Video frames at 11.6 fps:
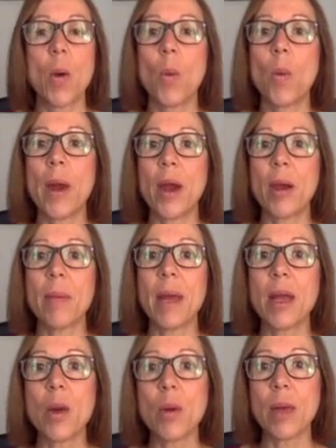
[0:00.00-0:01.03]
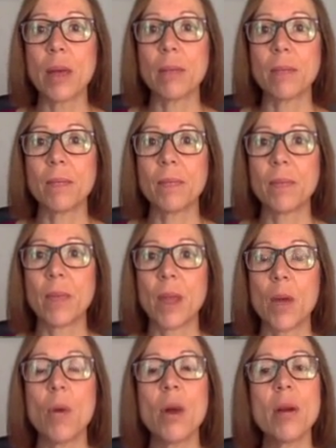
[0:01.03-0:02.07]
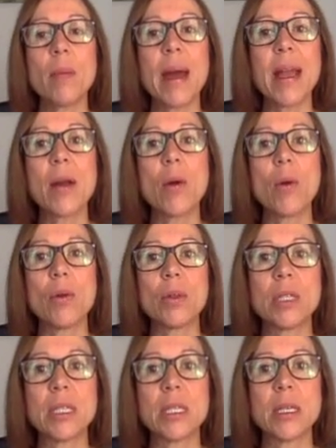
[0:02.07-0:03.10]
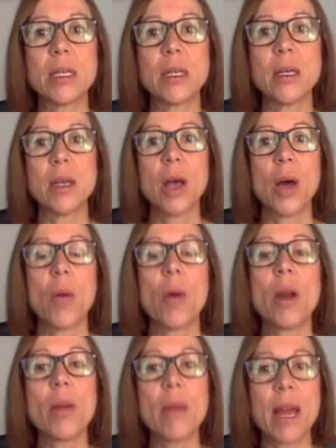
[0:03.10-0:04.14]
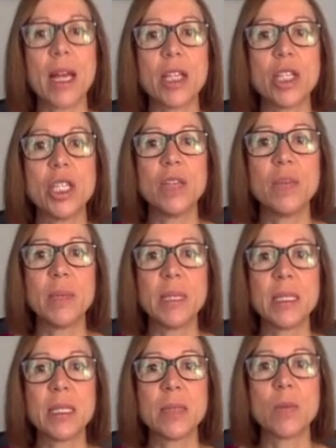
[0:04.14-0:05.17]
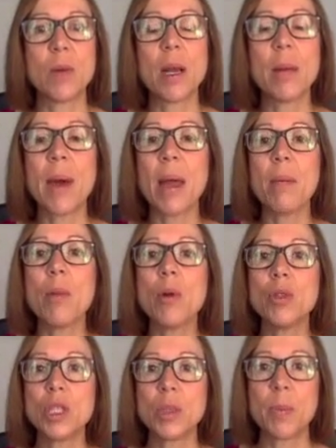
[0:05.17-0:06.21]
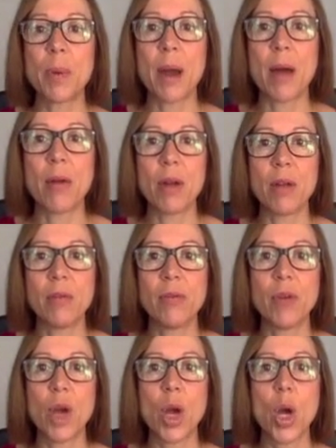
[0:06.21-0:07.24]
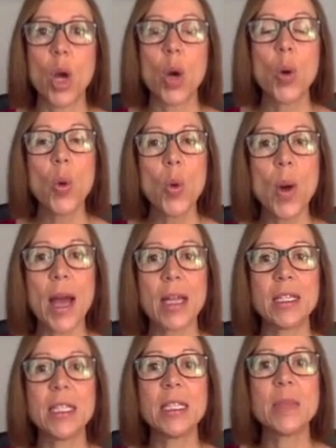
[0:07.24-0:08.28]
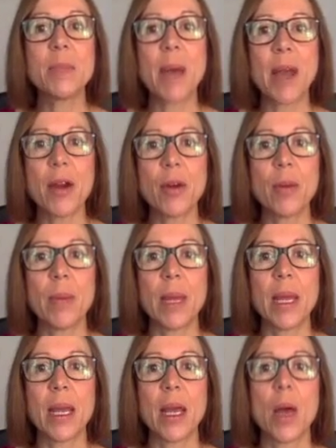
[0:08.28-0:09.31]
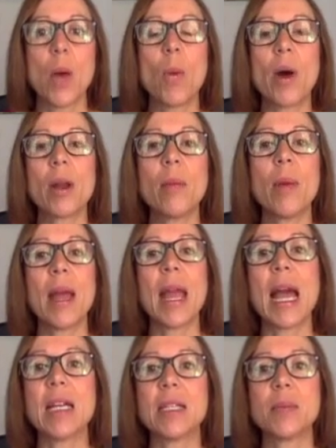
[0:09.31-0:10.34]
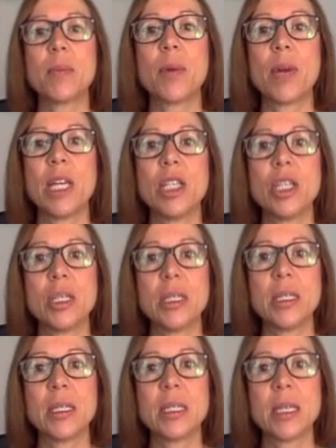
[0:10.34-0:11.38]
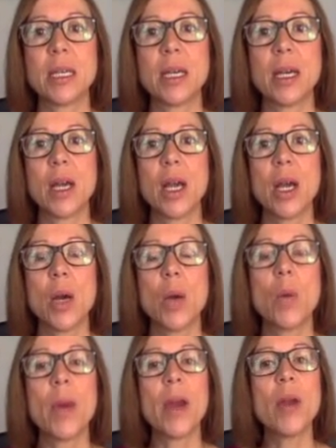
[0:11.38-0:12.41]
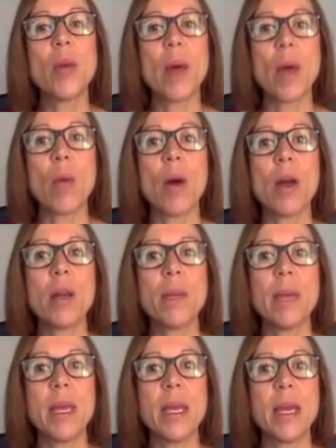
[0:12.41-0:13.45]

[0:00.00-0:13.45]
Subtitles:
where am I going? What are my goals? What are my achievements? What am I most proud of? Who has inspired me? What are my aspirations? Where do I want to be